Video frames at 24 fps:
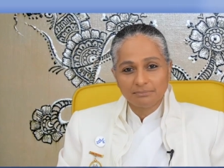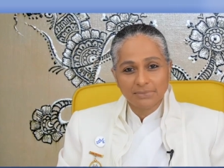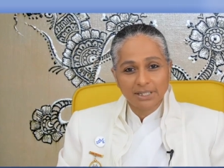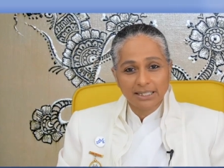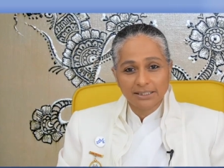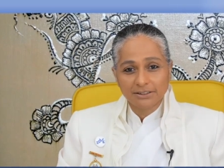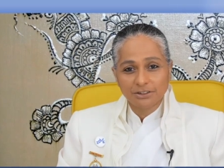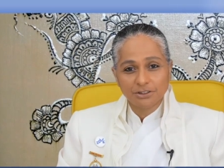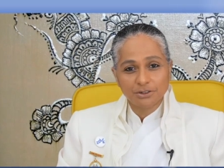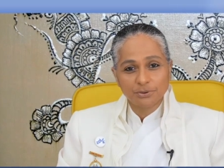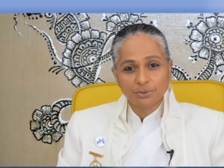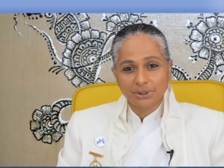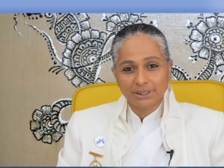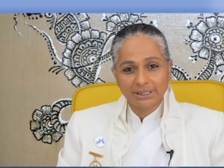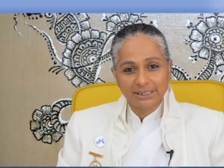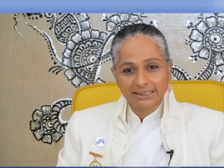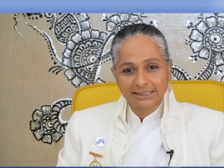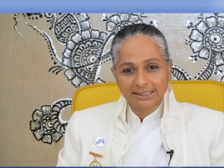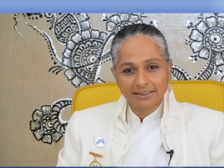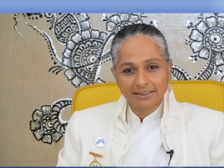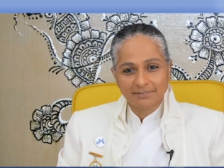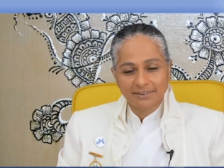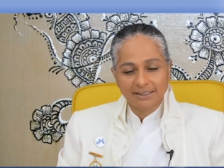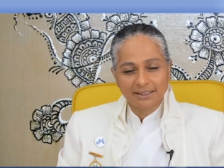March
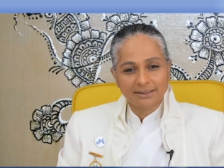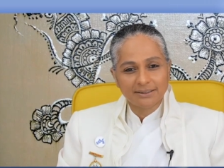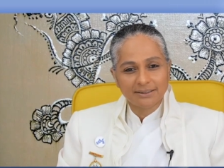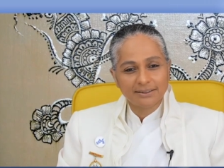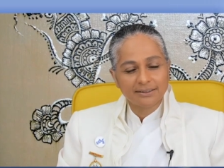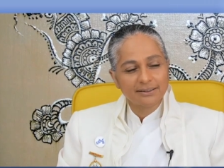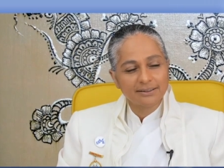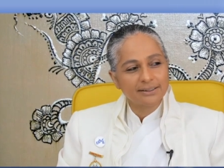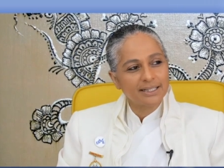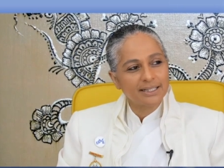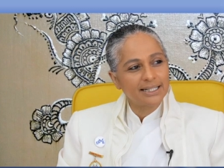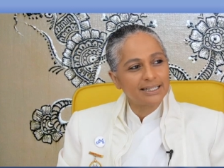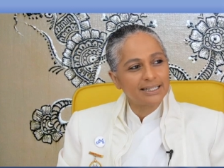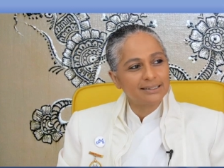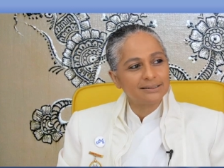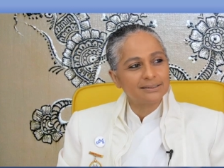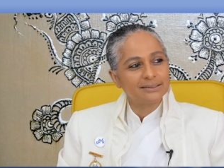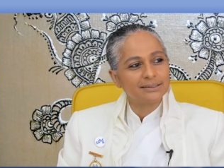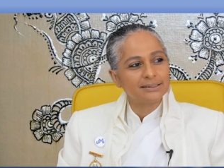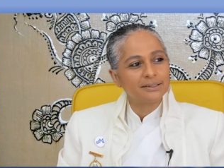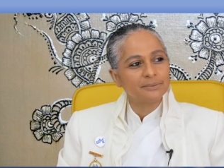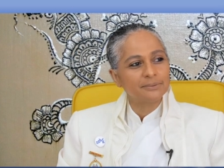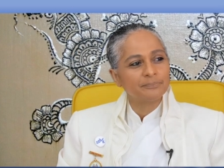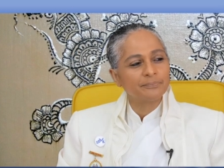27th.
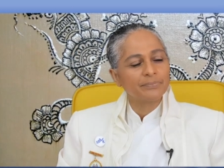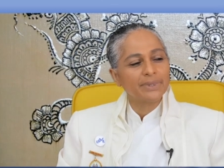And,